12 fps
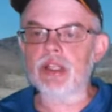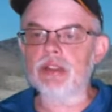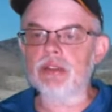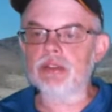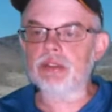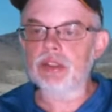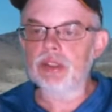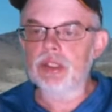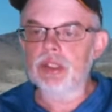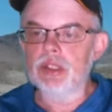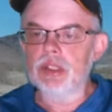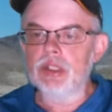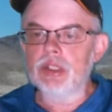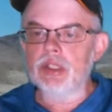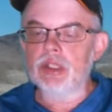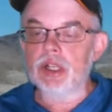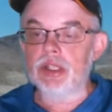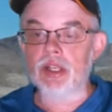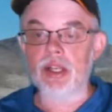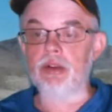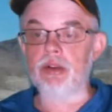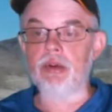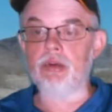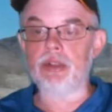And then
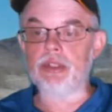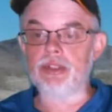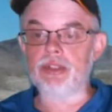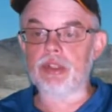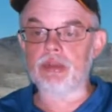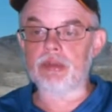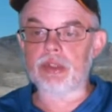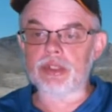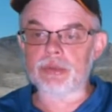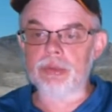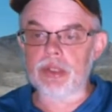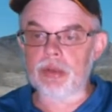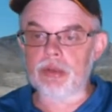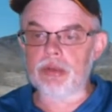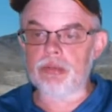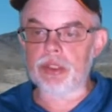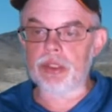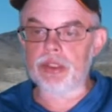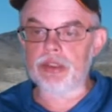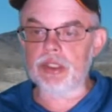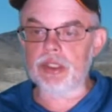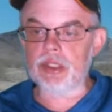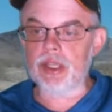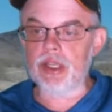I don't know what this other one is below it, but it's
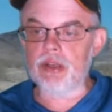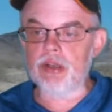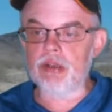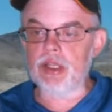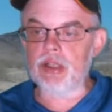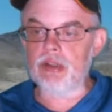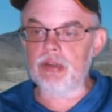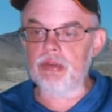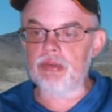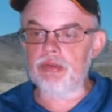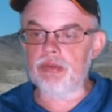a El de